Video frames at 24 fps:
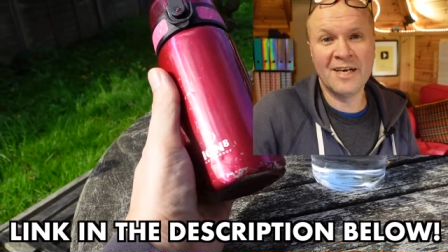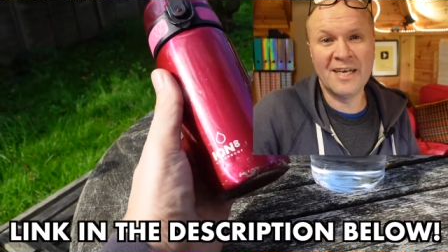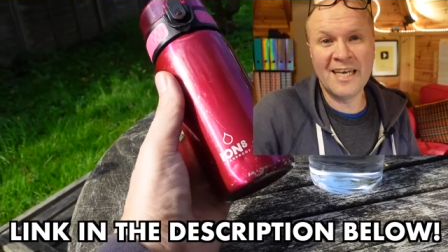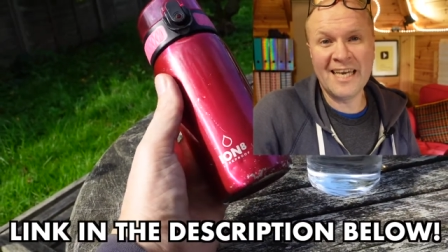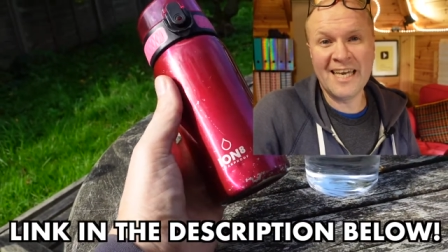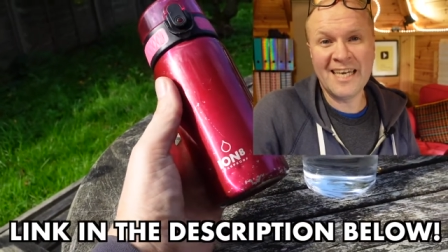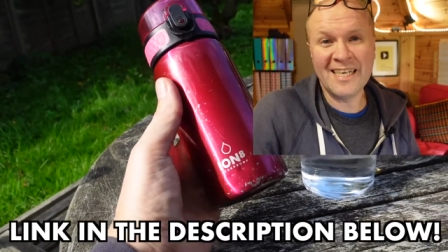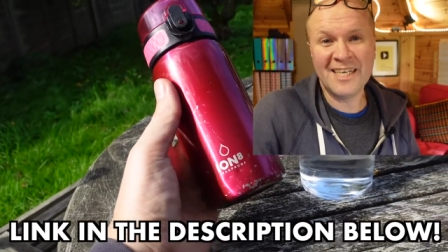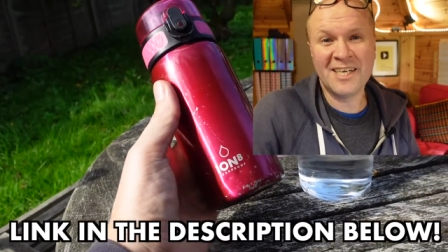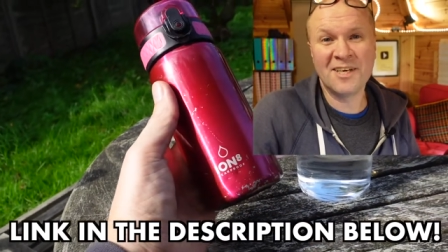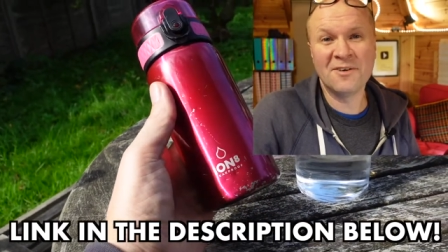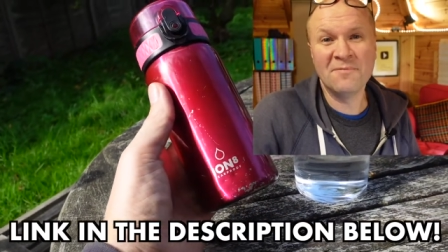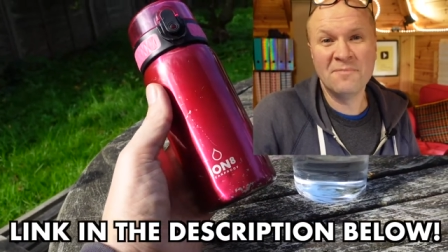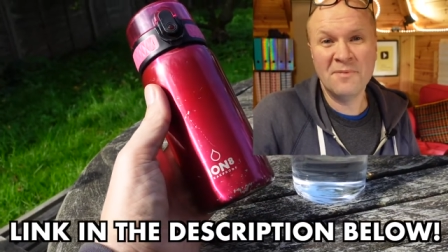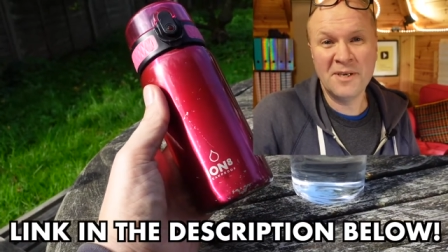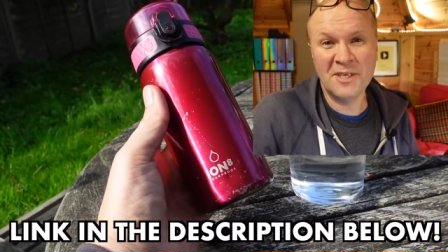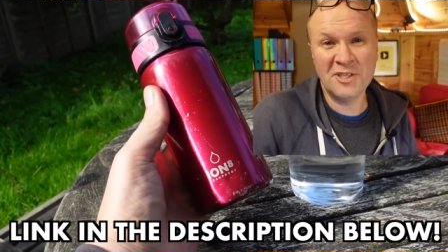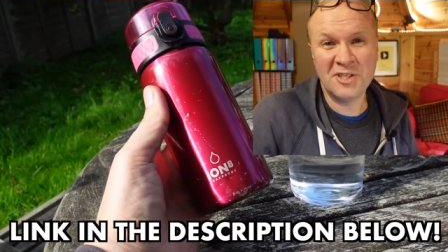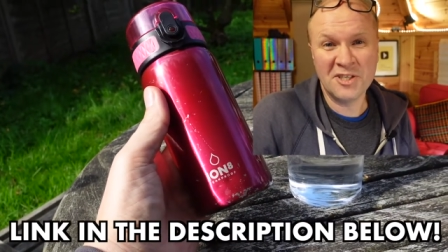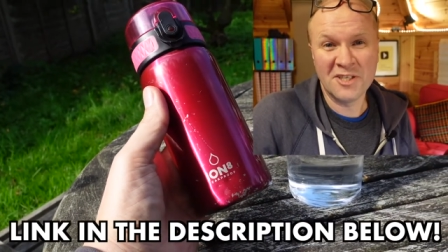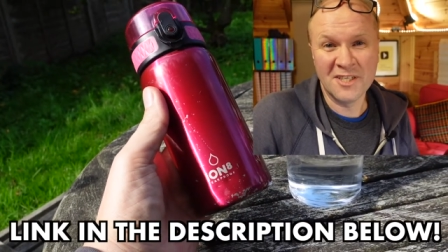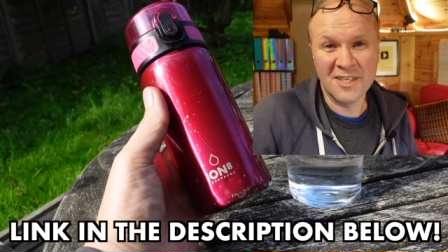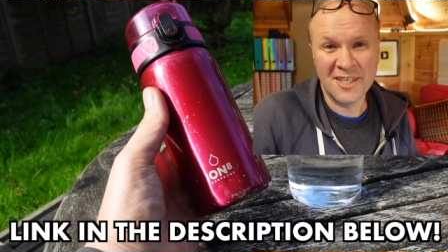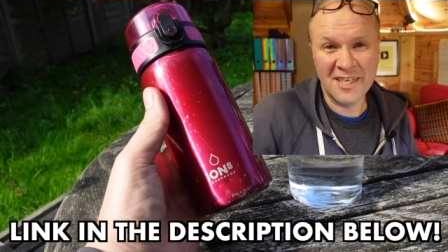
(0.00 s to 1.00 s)
in
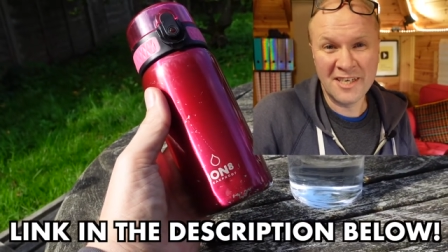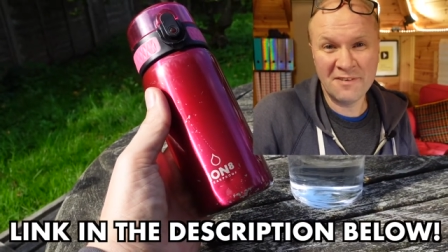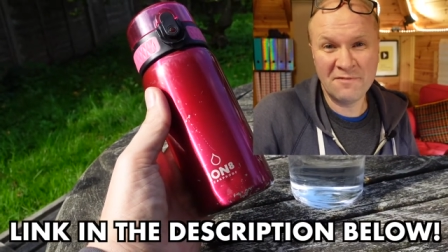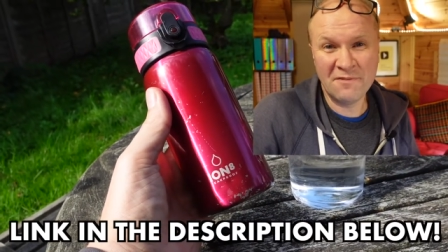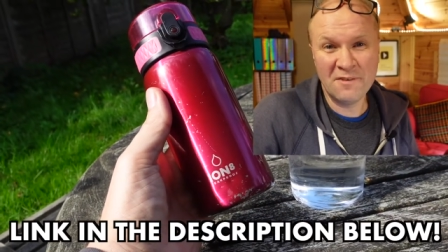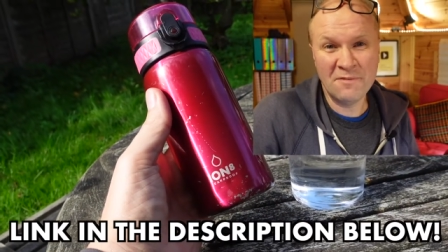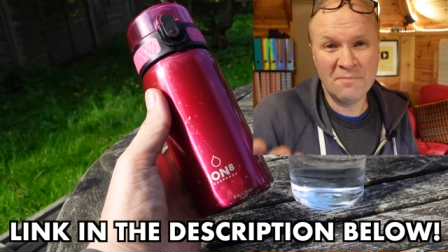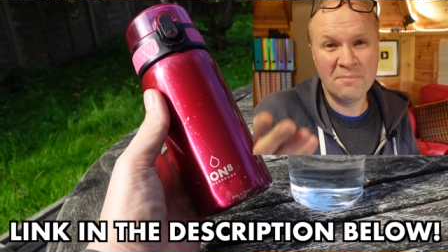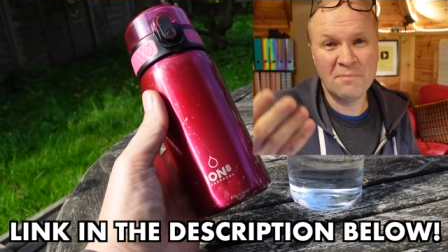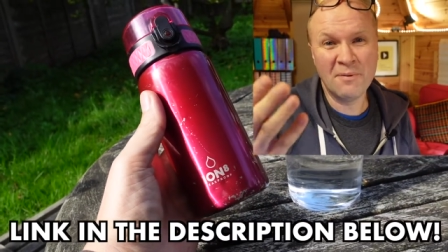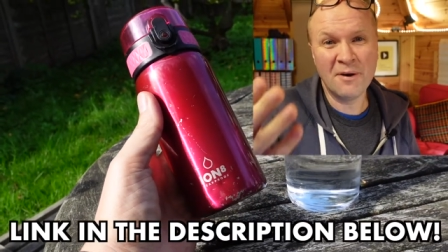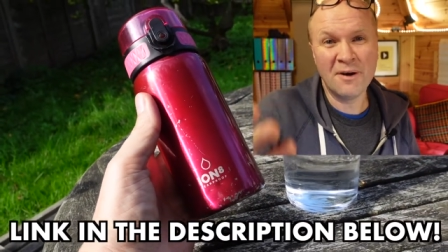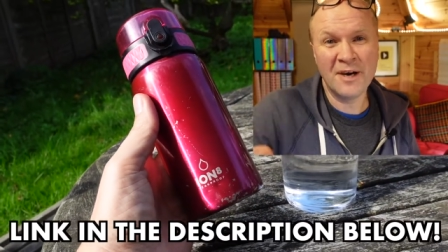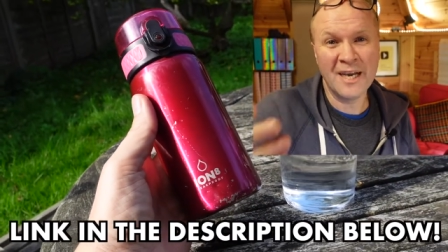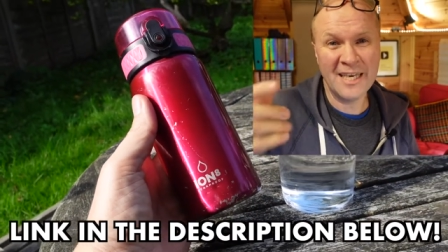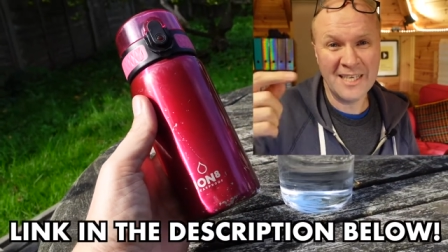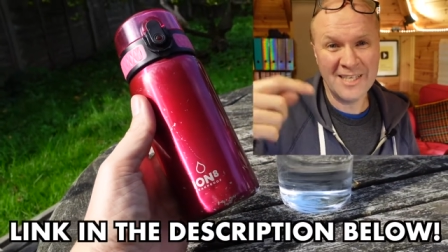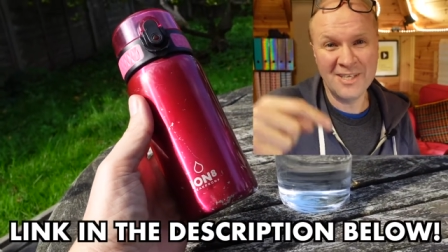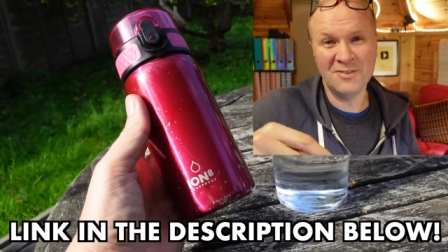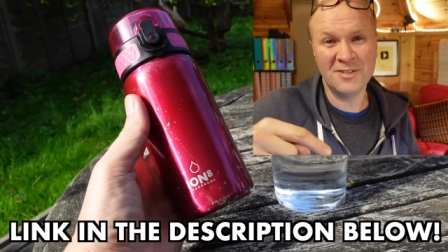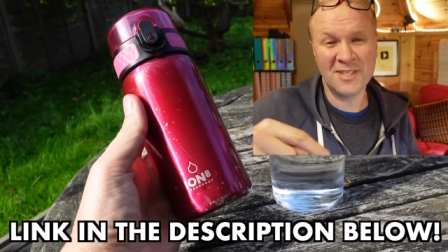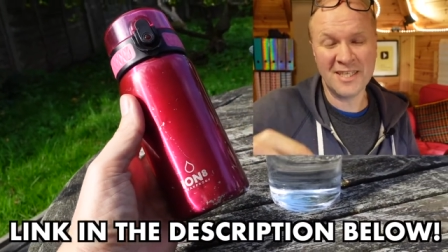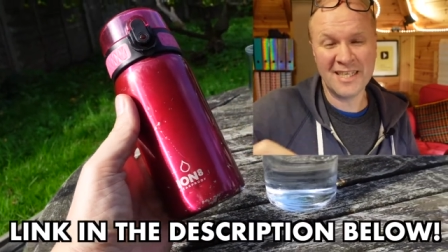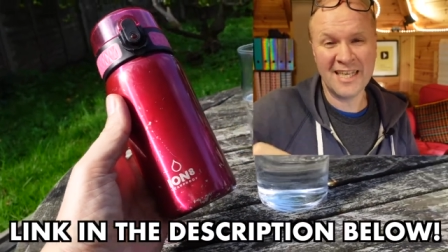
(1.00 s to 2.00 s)
commission if you buy
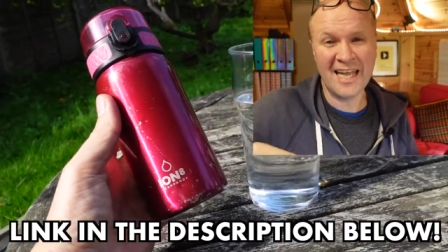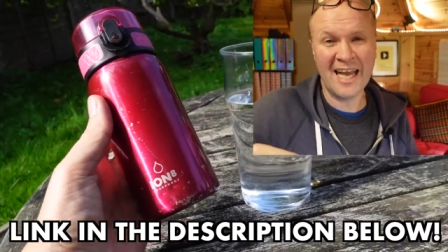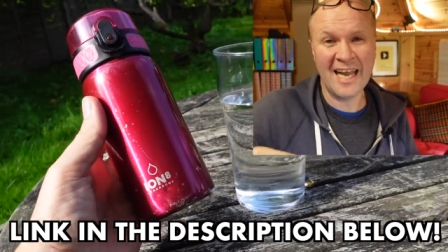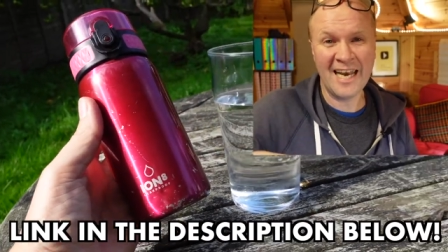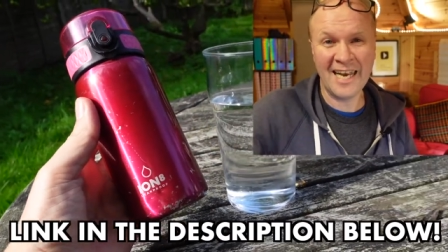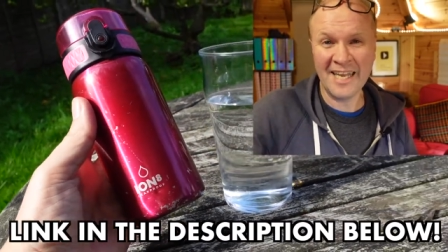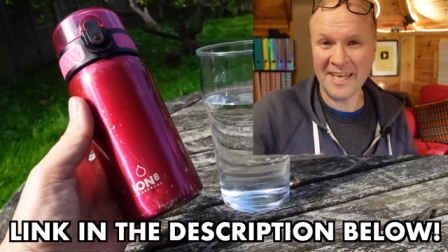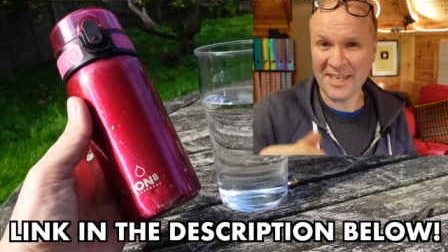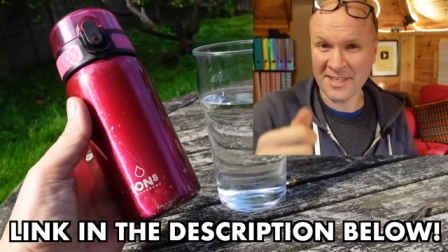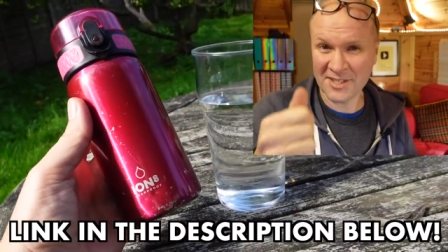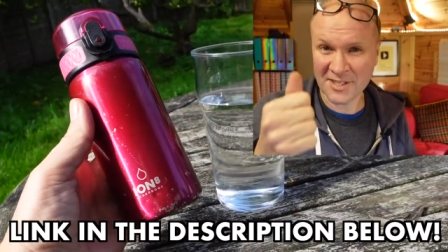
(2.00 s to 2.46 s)
using that link.